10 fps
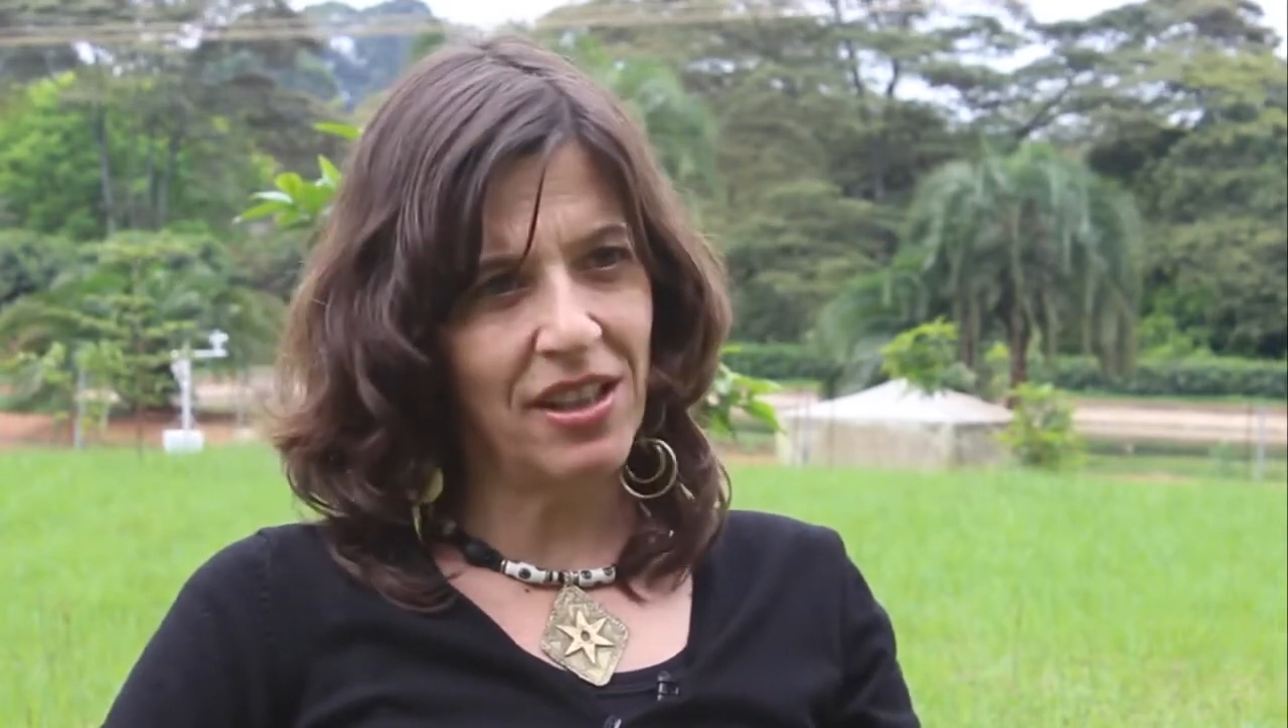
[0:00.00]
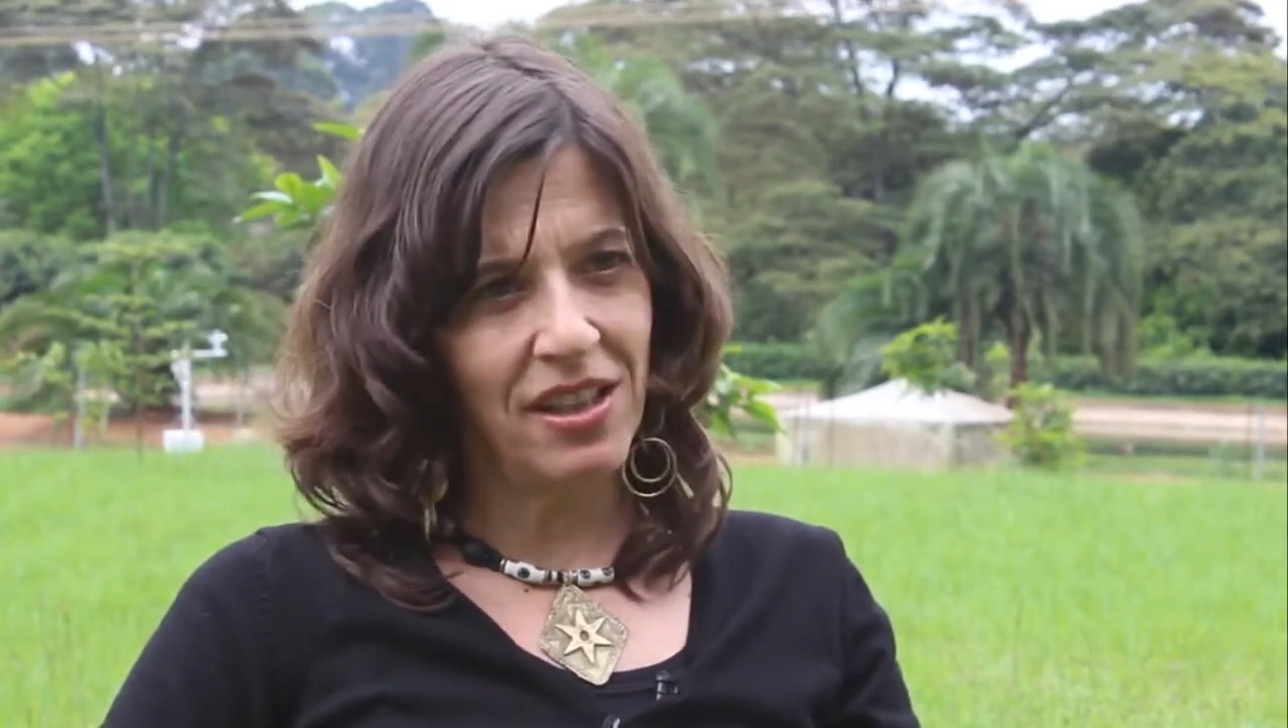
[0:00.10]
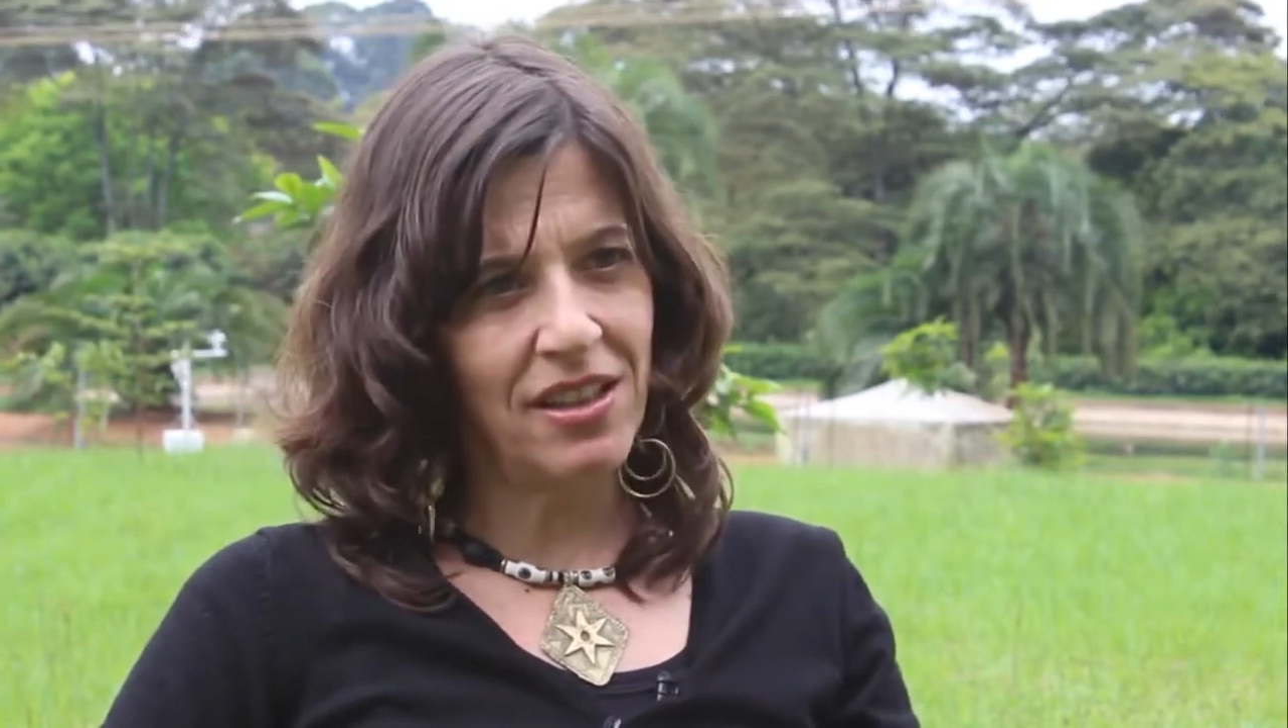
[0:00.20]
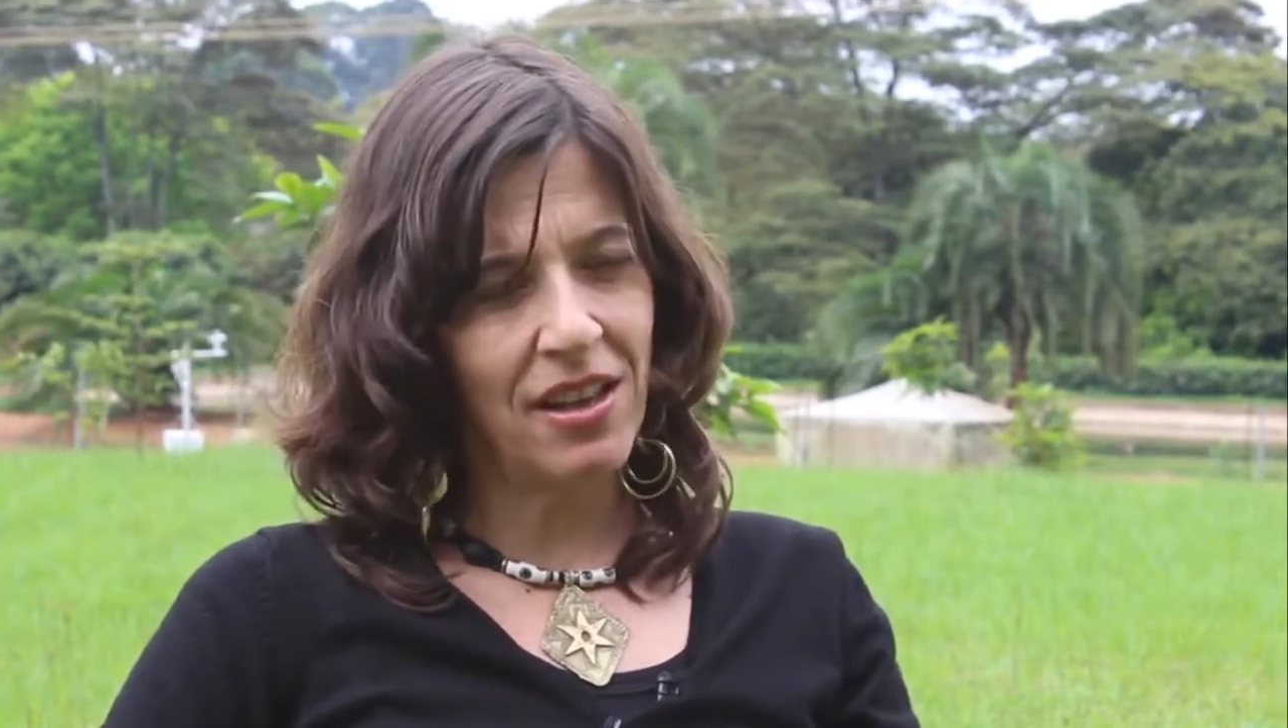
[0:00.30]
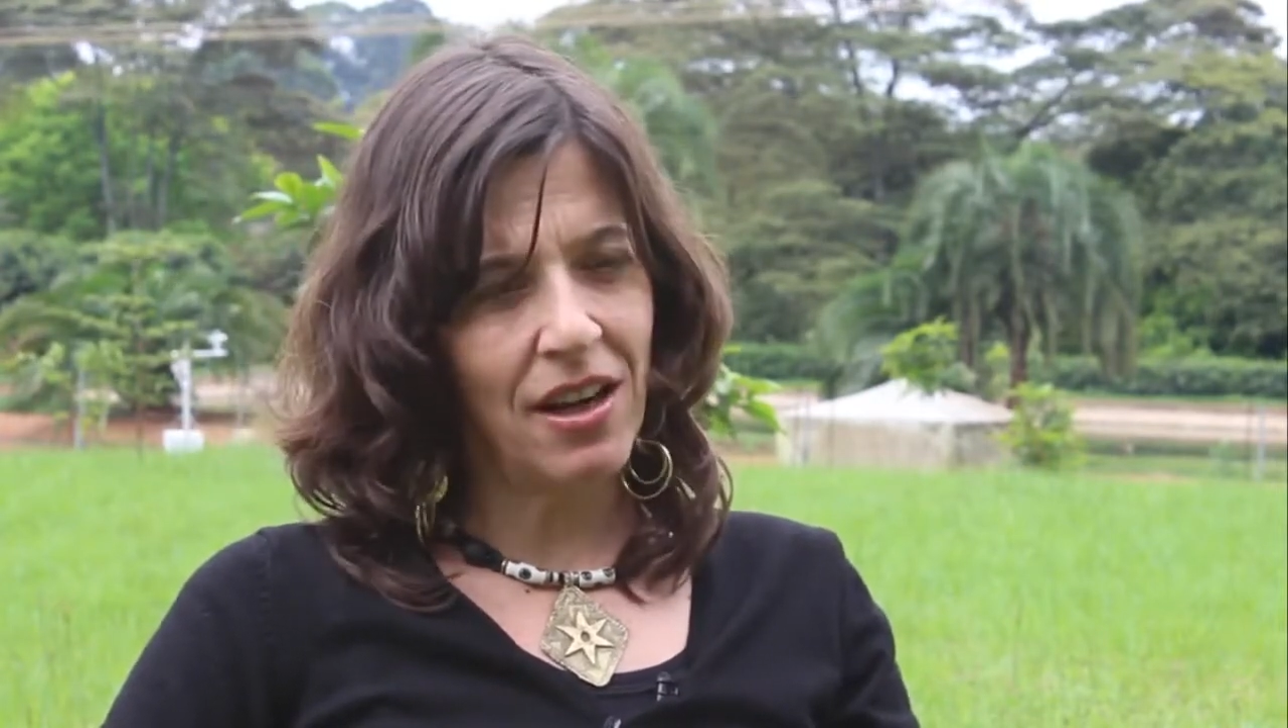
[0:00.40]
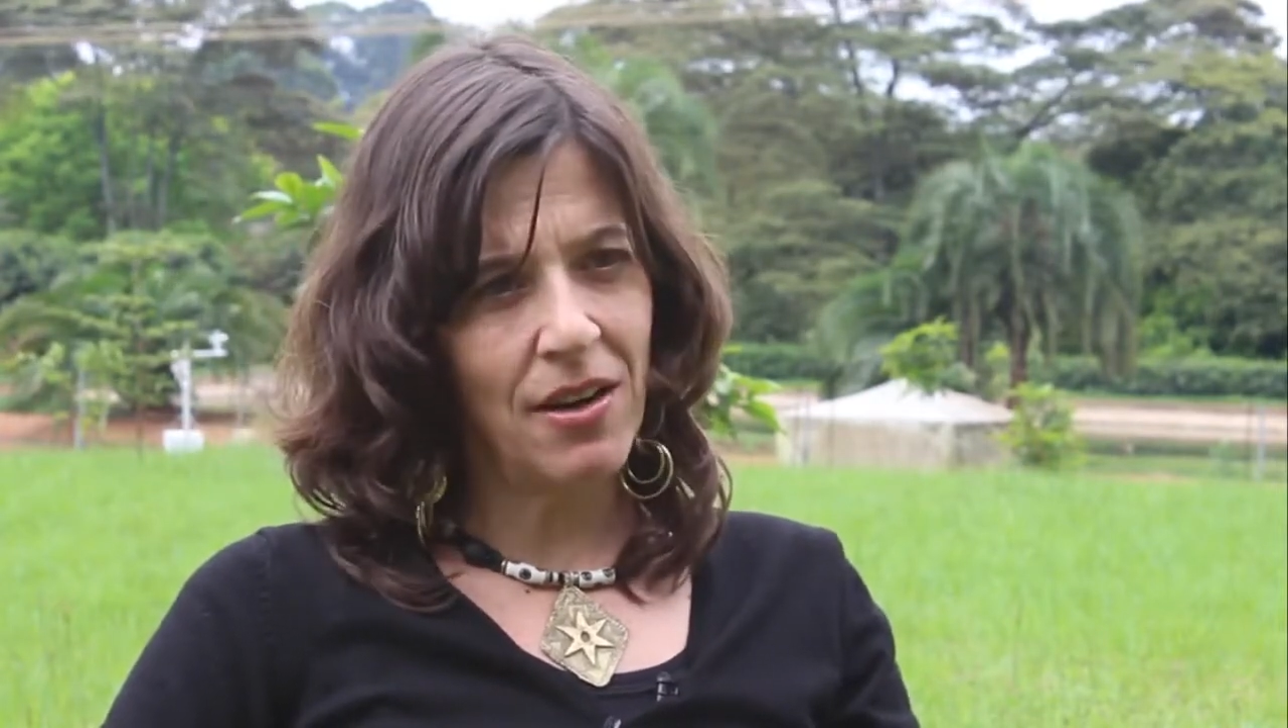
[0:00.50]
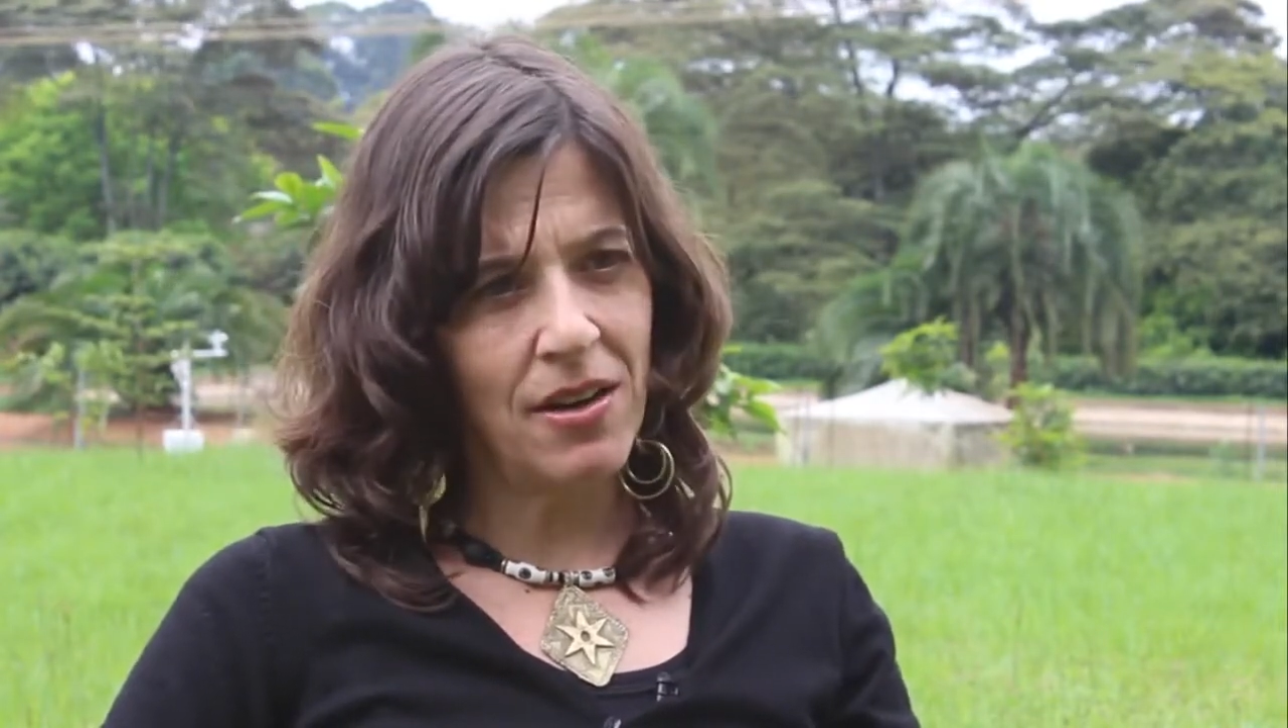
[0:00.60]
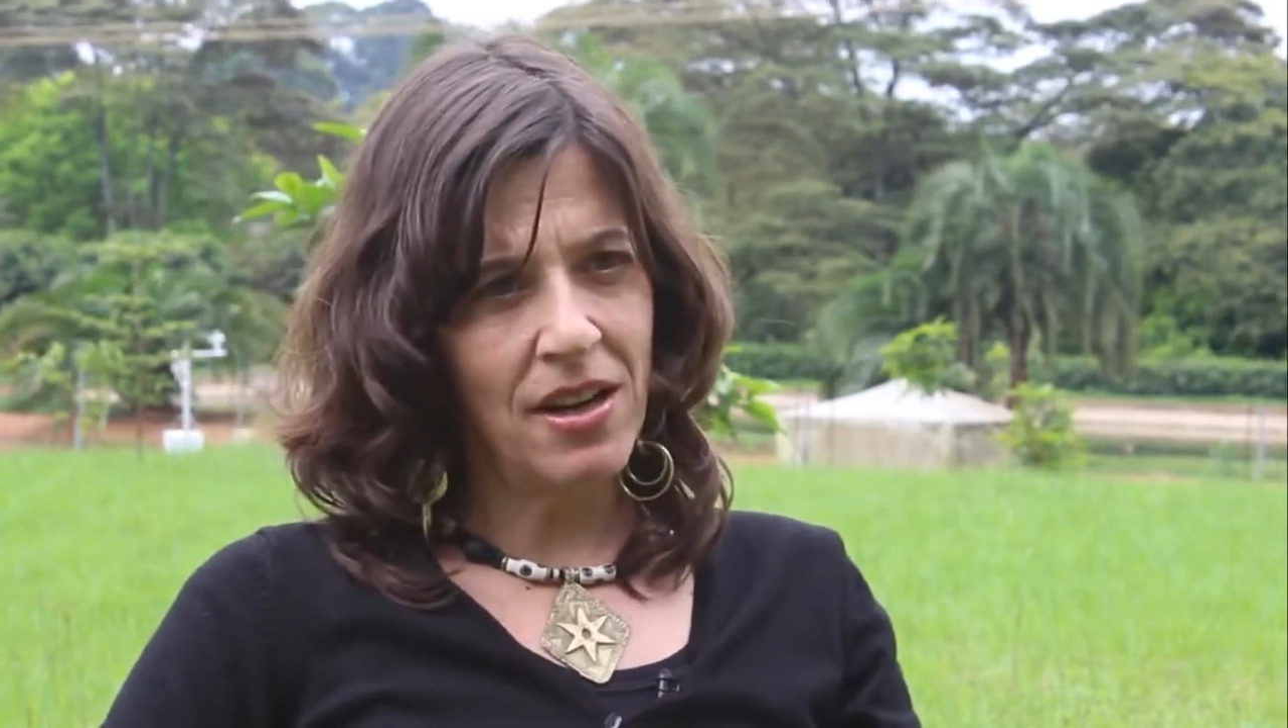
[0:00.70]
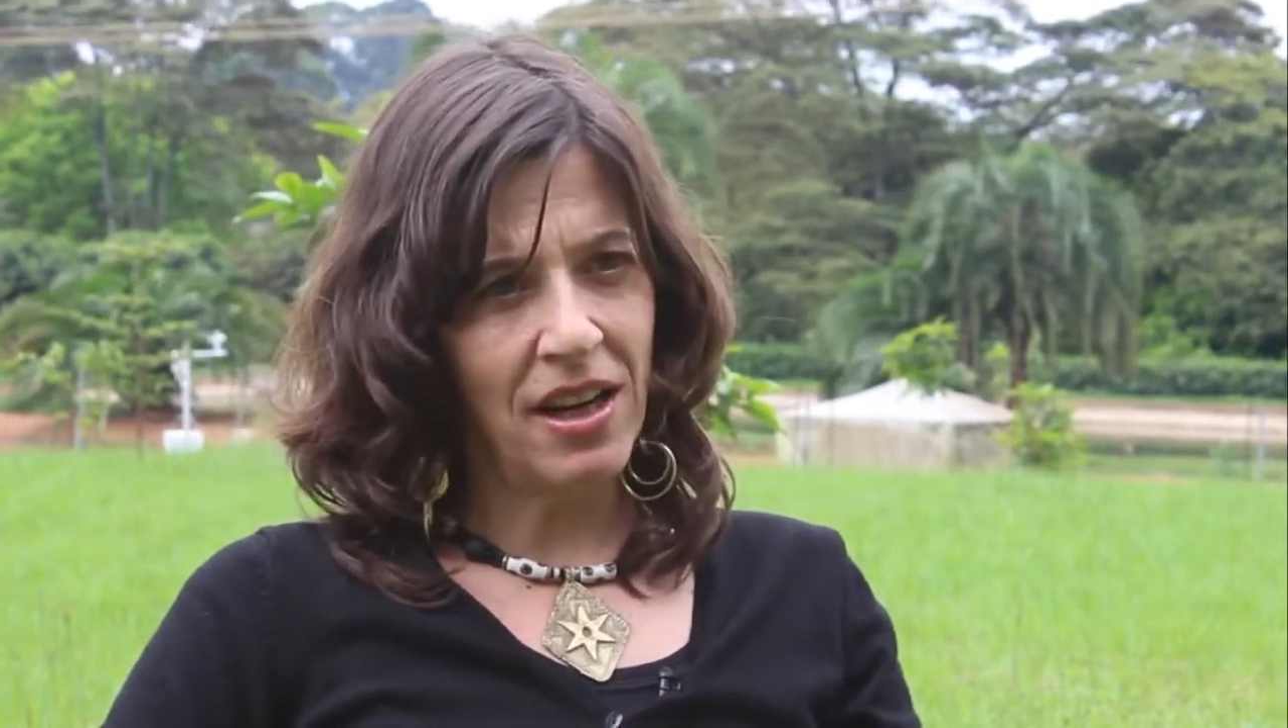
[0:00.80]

in, uh,